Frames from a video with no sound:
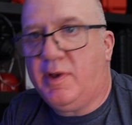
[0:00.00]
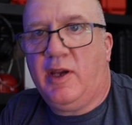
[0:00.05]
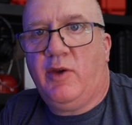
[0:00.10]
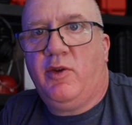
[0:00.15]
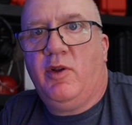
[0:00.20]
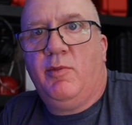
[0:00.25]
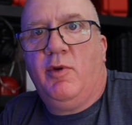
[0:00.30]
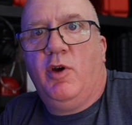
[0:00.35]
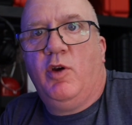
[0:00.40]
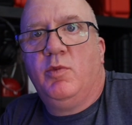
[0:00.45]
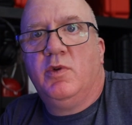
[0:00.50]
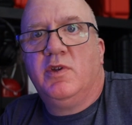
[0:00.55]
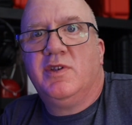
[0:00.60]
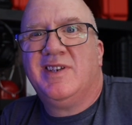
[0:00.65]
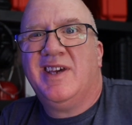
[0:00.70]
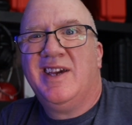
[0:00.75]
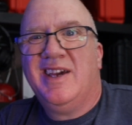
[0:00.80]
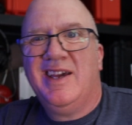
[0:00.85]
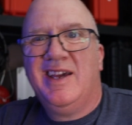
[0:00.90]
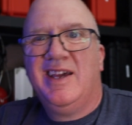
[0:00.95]
here at the
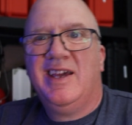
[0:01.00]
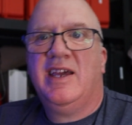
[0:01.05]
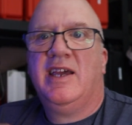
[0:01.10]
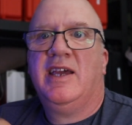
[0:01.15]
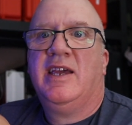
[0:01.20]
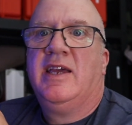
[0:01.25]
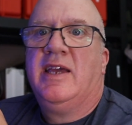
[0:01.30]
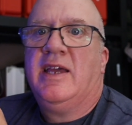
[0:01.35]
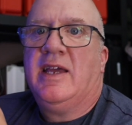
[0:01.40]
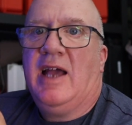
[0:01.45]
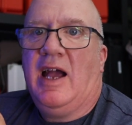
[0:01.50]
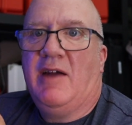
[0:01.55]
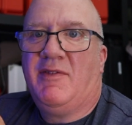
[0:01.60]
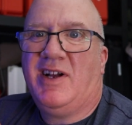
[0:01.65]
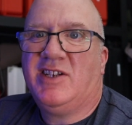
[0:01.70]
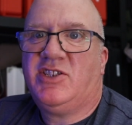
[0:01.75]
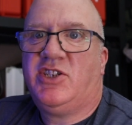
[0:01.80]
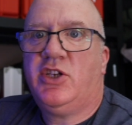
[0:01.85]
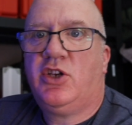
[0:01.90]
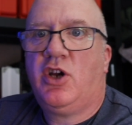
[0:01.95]
moment. I've
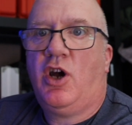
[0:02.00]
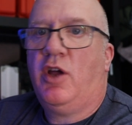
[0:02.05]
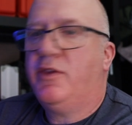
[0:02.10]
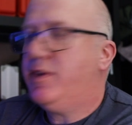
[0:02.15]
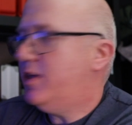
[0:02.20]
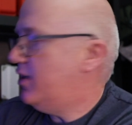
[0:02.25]
actually got on